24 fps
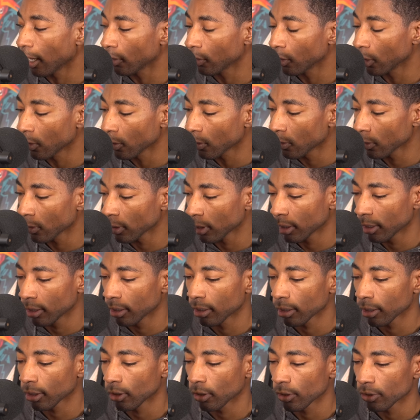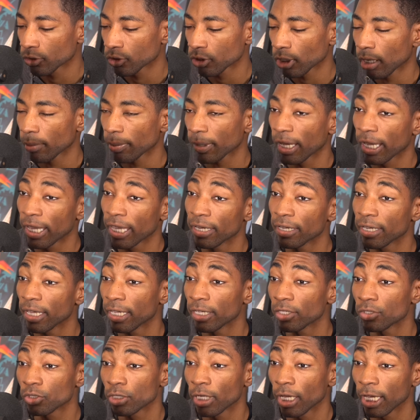our local uh, card shop A and
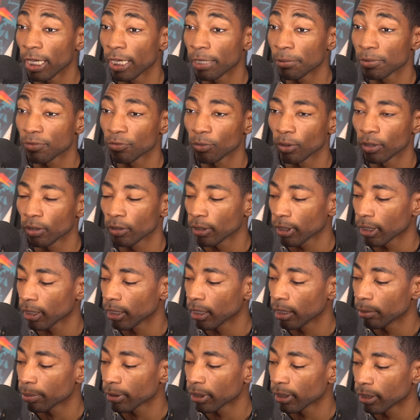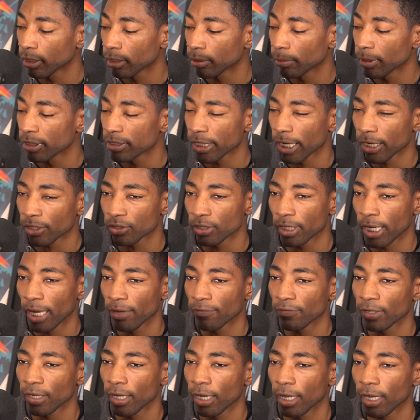H Games. If you want to look it up, um, is actually
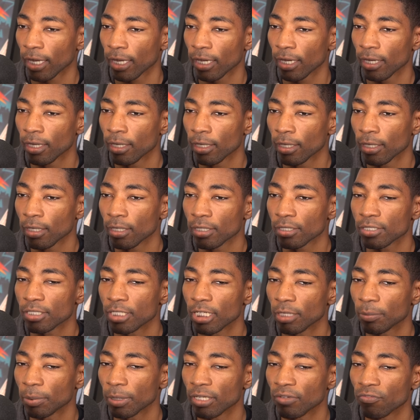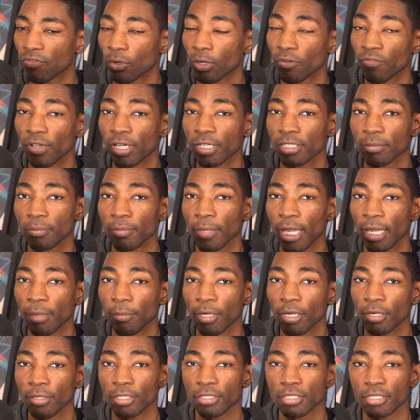having a sneak peek for Phantom
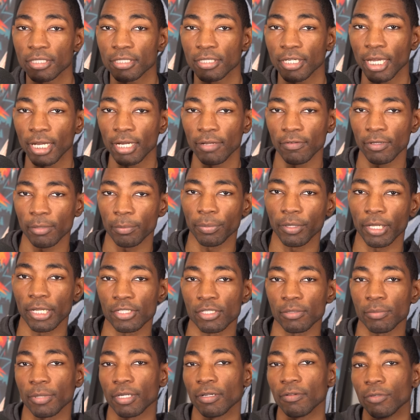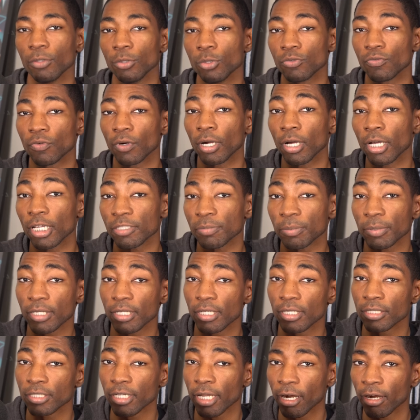Nightmare. This is kind of a pleasant bit of news for us
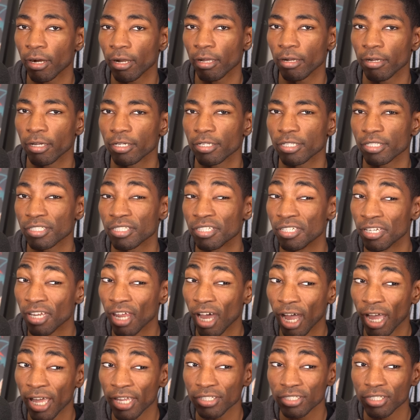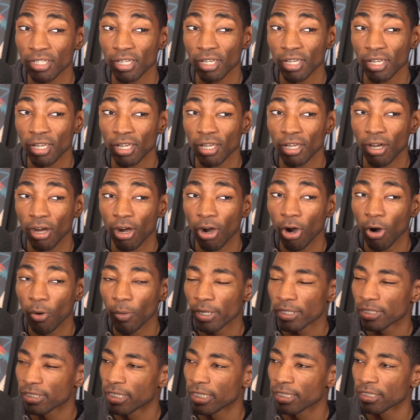because our area does not
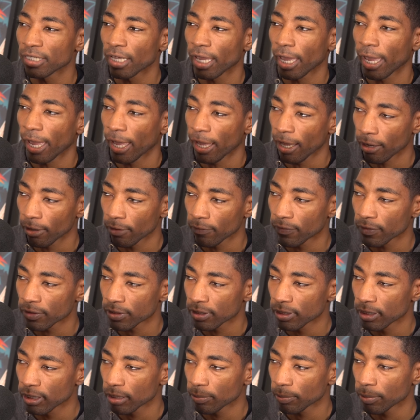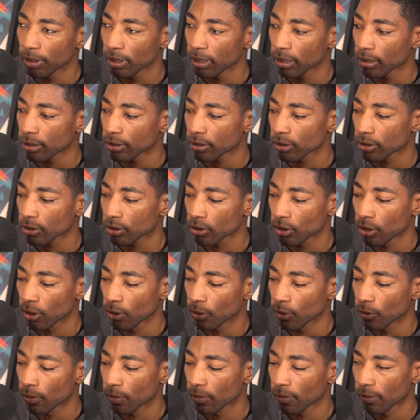always get to have sneak peeks.
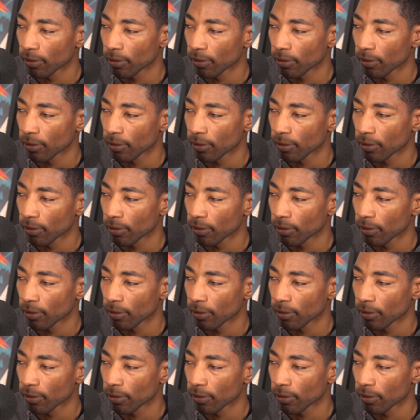So